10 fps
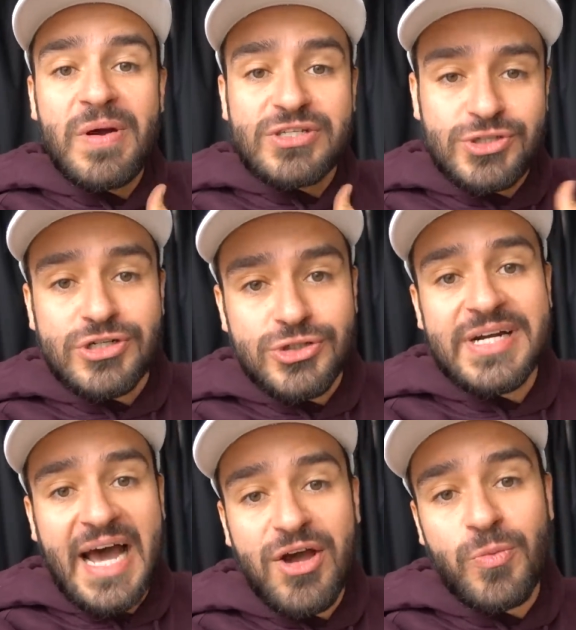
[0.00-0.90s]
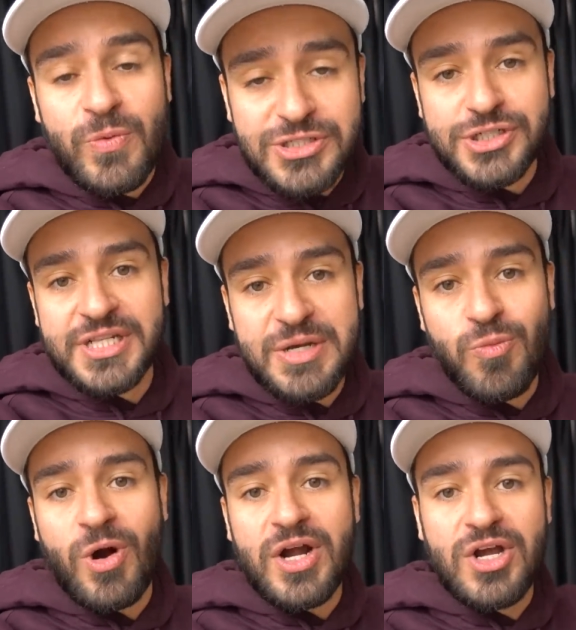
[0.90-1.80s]
Sergio and I originally
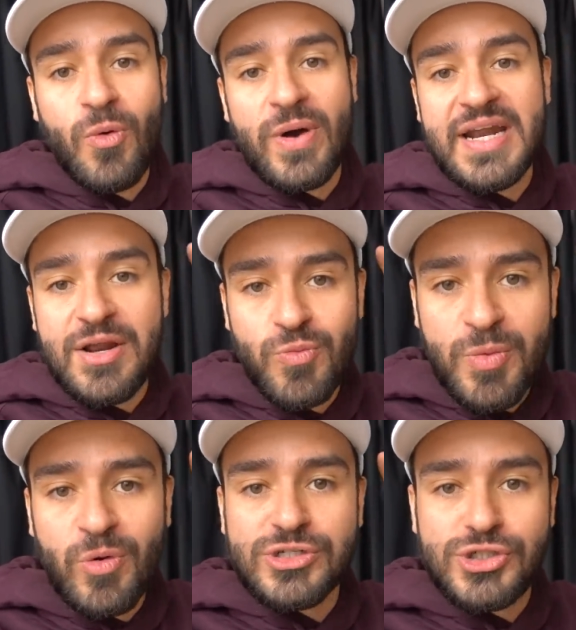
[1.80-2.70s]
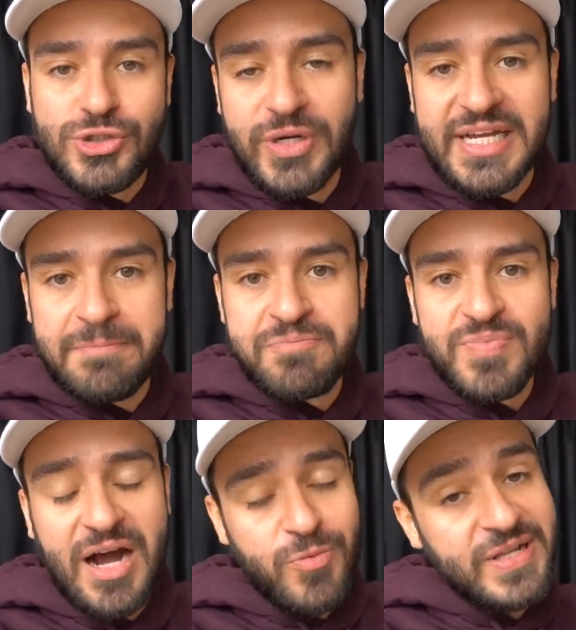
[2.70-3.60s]
were going and we were shooting
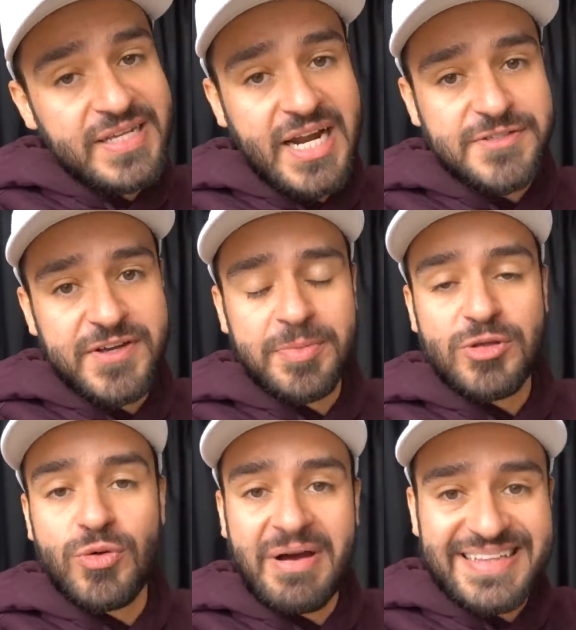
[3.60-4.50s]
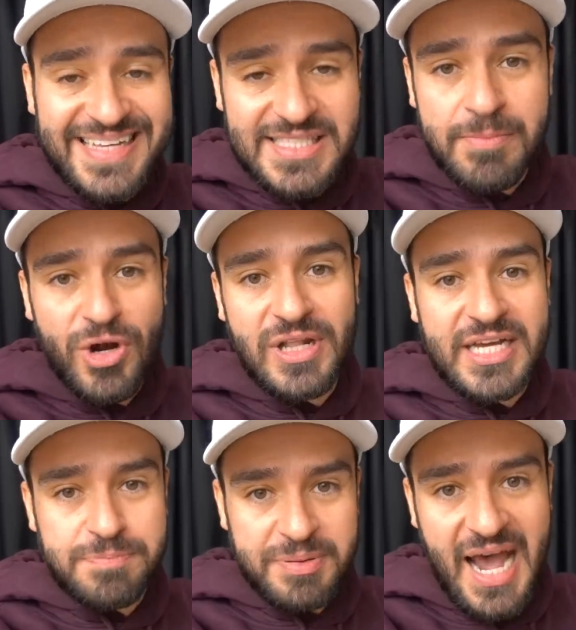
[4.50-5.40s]
a really nice video between my Tesla Model
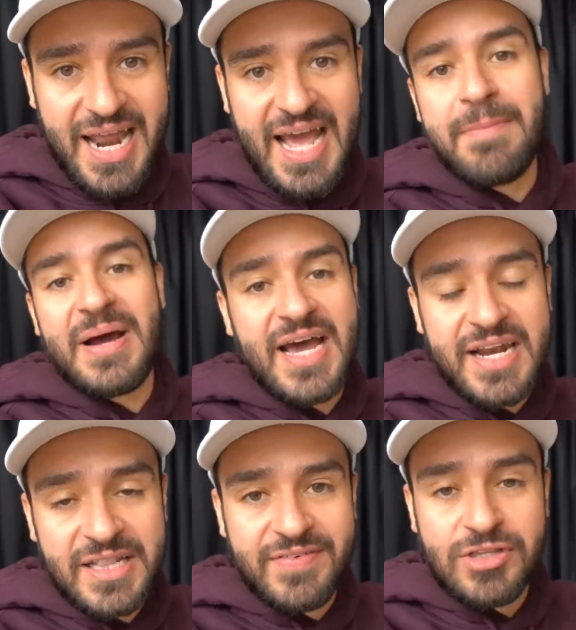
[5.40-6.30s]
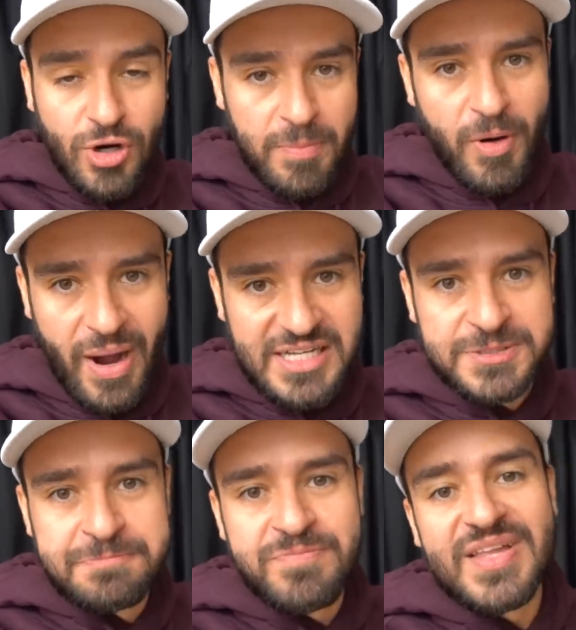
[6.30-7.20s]
S Plaid and my 911 Turbo
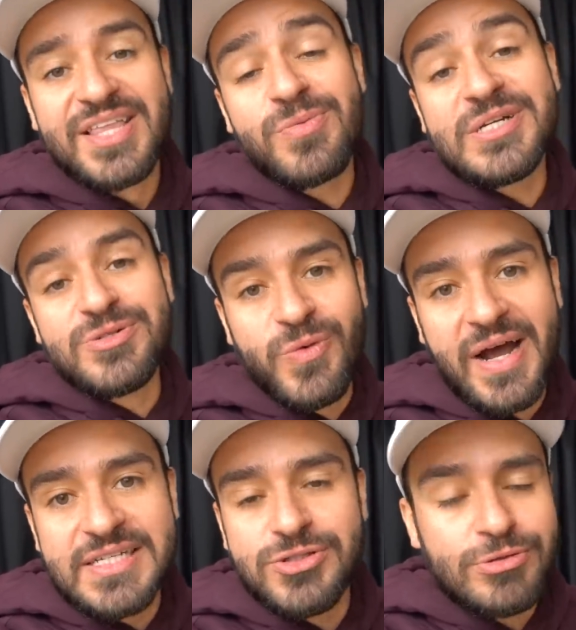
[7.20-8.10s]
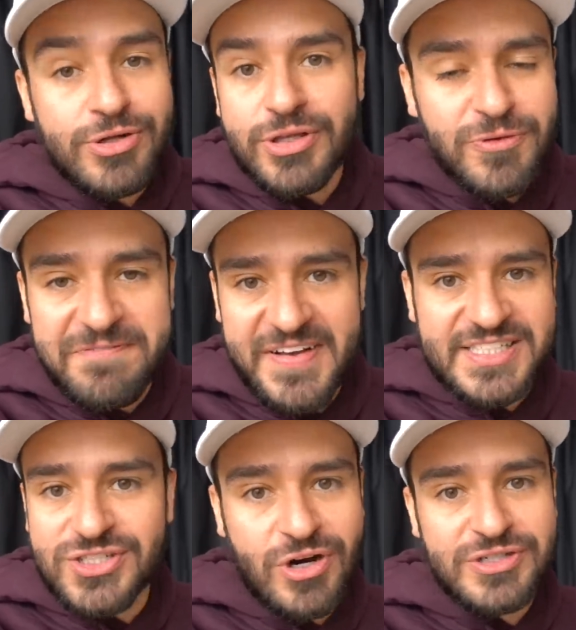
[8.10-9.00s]
S. The reason why is those are the two
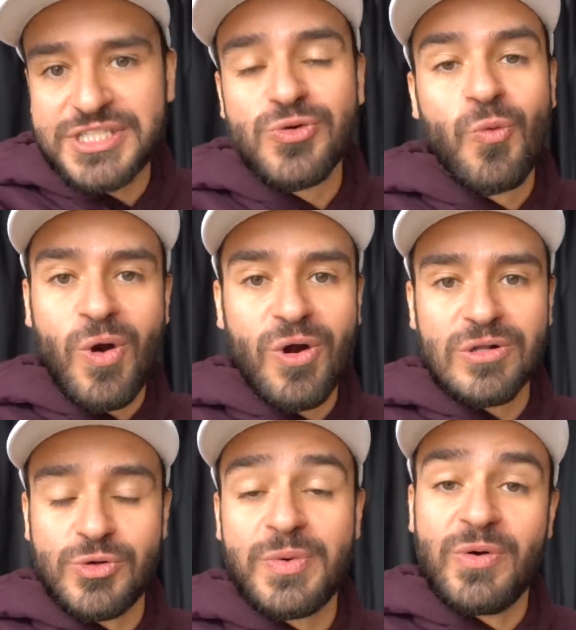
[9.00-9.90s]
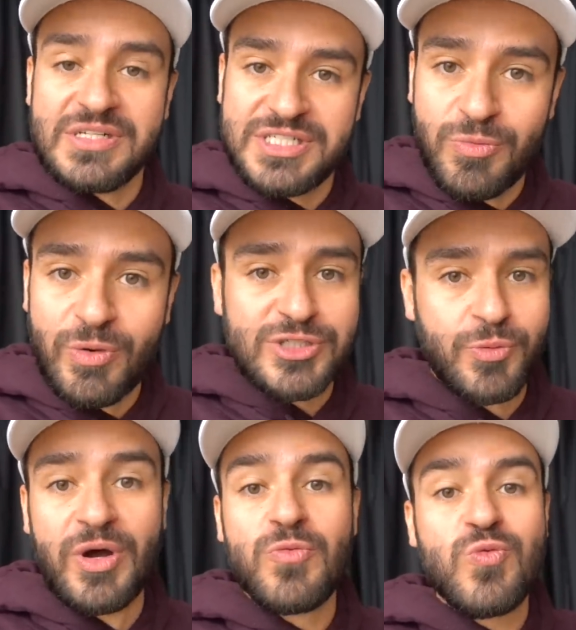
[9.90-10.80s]
fastest cars in the world, so we want to see which
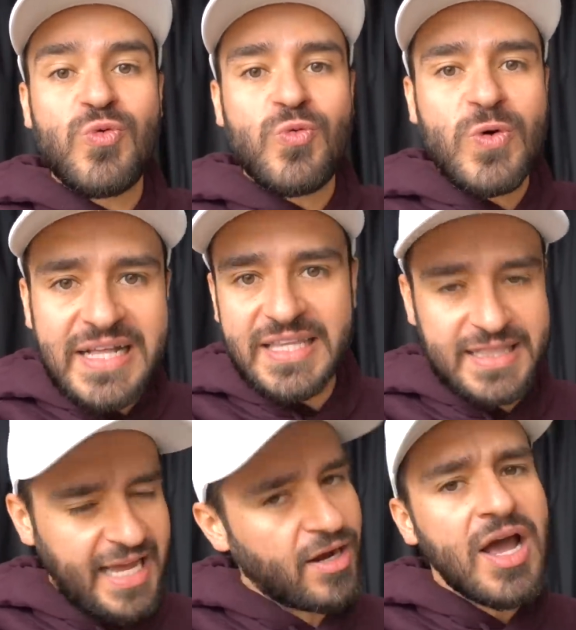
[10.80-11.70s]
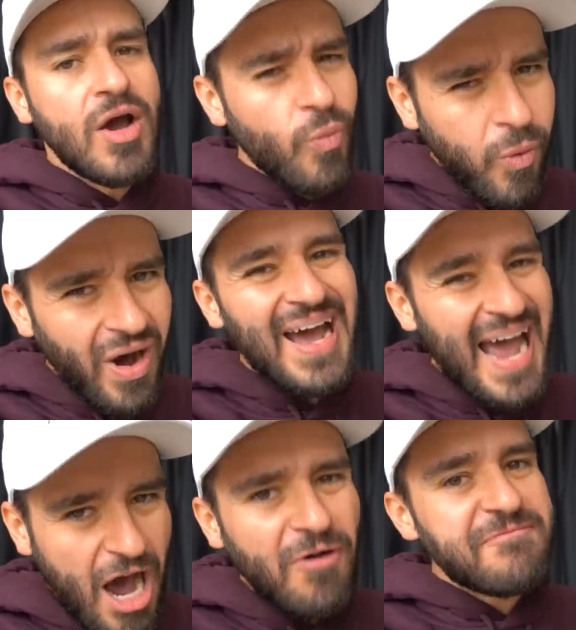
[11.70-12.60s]
one really, like, what,
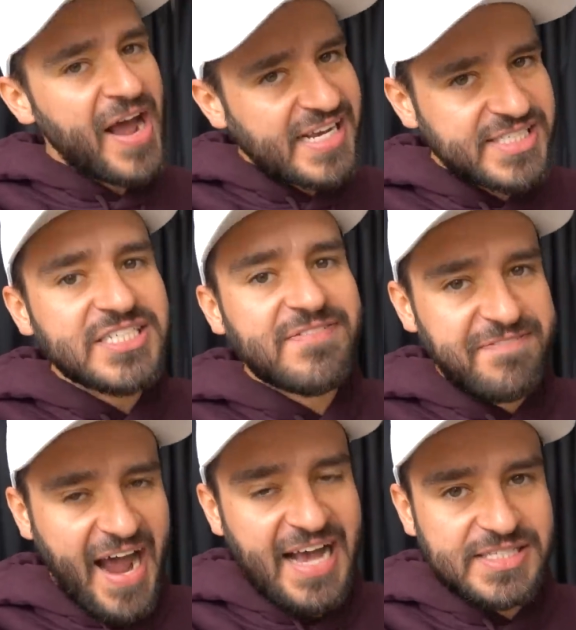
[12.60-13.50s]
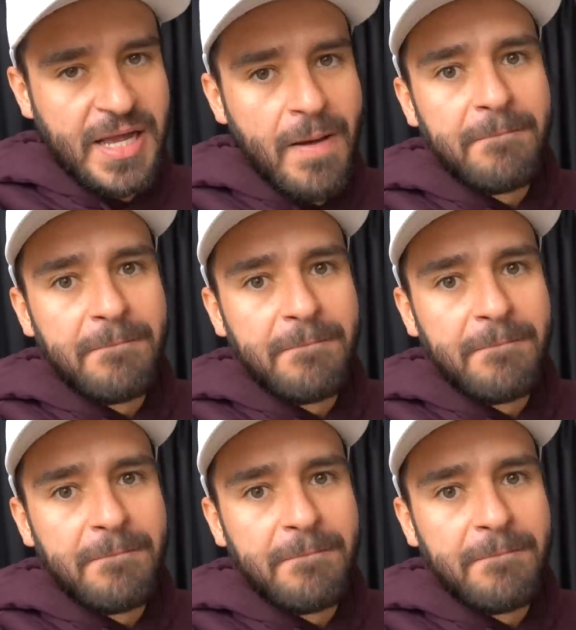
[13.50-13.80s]
how fast is fast?